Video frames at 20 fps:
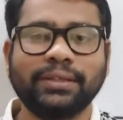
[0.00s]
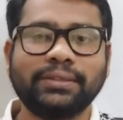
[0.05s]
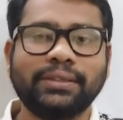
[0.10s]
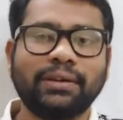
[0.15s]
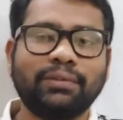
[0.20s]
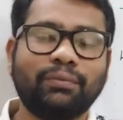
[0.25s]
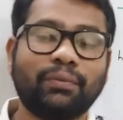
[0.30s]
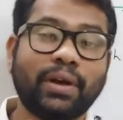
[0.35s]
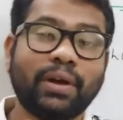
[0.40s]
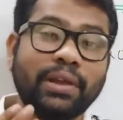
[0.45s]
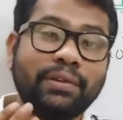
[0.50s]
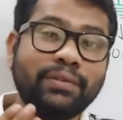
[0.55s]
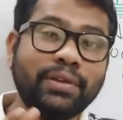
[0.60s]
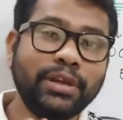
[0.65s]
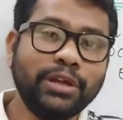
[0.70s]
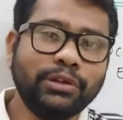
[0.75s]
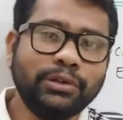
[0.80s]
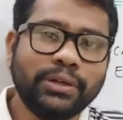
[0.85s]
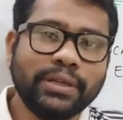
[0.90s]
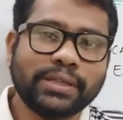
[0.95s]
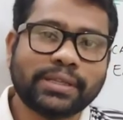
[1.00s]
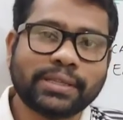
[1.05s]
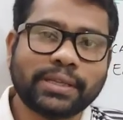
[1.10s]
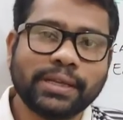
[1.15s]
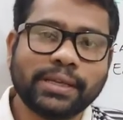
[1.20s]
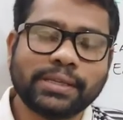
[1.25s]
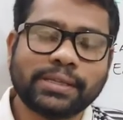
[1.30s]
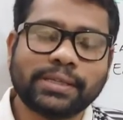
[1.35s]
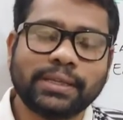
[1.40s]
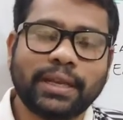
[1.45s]
sir, why we need to
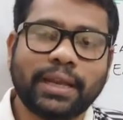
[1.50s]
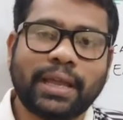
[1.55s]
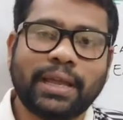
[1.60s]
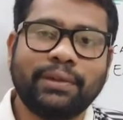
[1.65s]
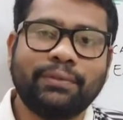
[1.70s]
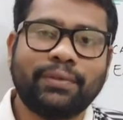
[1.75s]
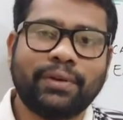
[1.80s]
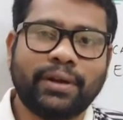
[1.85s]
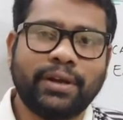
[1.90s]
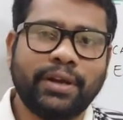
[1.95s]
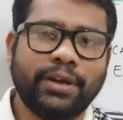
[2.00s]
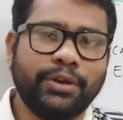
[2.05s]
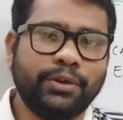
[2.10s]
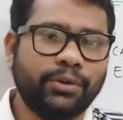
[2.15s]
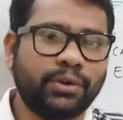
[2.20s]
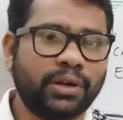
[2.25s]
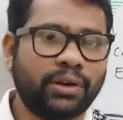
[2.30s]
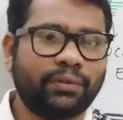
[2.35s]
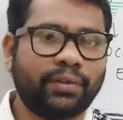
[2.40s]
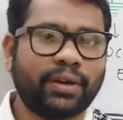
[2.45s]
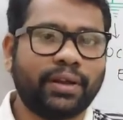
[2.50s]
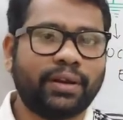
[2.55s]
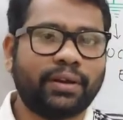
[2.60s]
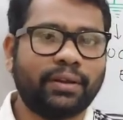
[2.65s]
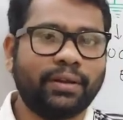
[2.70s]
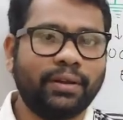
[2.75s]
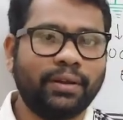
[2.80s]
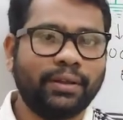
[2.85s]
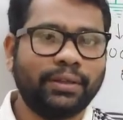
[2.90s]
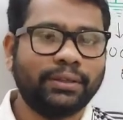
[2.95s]
discuss live wire and a neutral
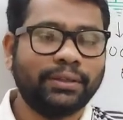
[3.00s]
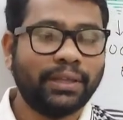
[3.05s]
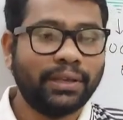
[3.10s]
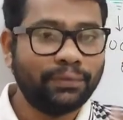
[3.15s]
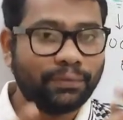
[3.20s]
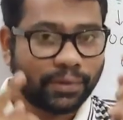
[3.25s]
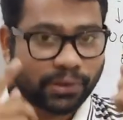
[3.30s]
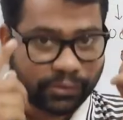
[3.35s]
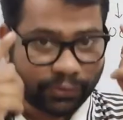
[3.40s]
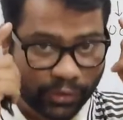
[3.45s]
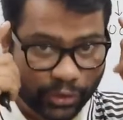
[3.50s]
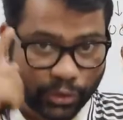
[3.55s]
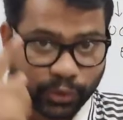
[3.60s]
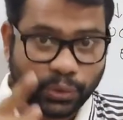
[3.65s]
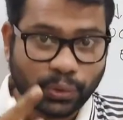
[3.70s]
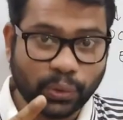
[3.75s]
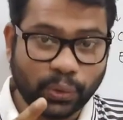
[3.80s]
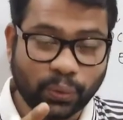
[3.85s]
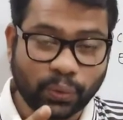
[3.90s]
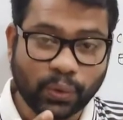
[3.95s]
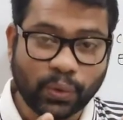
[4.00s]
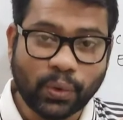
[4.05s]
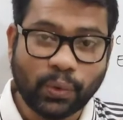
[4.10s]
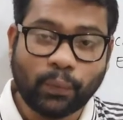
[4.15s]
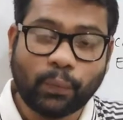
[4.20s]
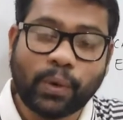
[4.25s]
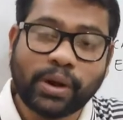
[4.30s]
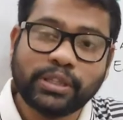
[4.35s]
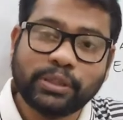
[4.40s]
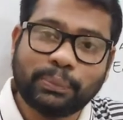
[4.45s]
wire? Then first we should know
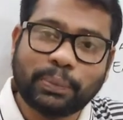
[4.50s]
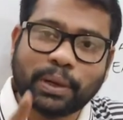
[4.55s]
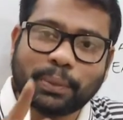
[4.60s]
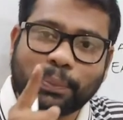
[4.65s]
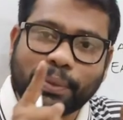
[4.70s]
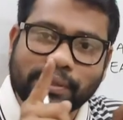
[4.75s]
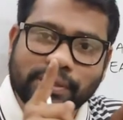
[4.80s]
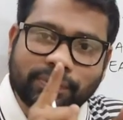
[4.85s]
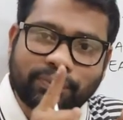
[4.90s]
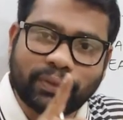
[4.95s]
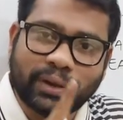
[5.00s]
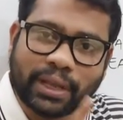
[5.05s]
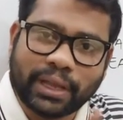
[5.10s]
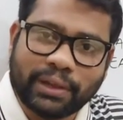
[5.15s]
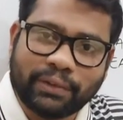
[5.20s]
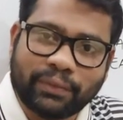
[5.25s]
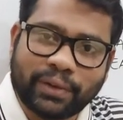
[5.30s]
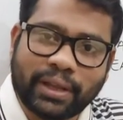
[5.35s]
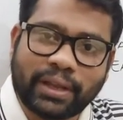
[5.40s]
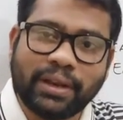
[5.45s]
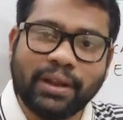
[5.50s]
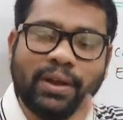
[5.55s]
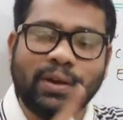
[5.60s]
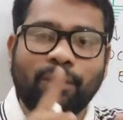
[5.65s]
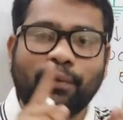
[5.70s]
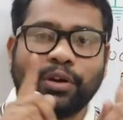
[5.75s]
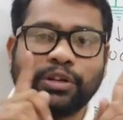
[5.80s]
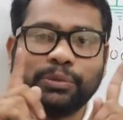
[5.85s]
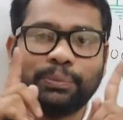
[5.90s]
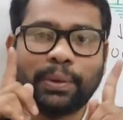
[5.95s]
what is the purpose of live wire,
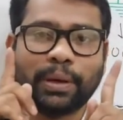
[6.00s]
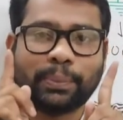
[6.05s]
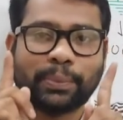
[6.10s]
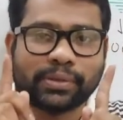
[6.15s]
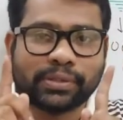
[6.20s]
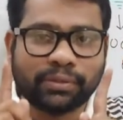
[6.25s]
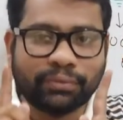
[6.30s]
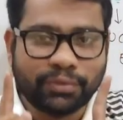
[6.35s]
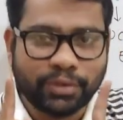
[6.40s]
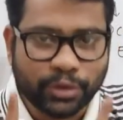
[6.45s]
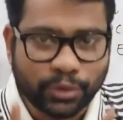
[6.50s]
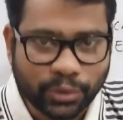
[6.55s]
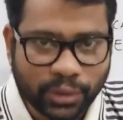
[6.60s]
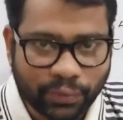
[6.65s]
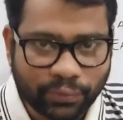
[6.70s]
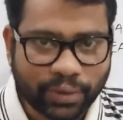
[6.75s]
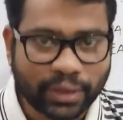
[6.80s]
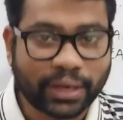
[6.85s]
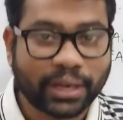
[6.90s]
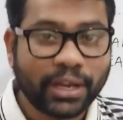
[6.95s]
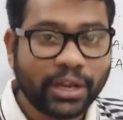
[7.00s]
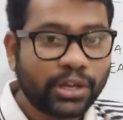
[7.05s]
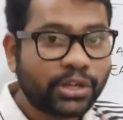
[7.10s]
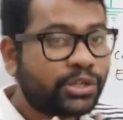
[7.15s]
what is the purpose of neutral wire.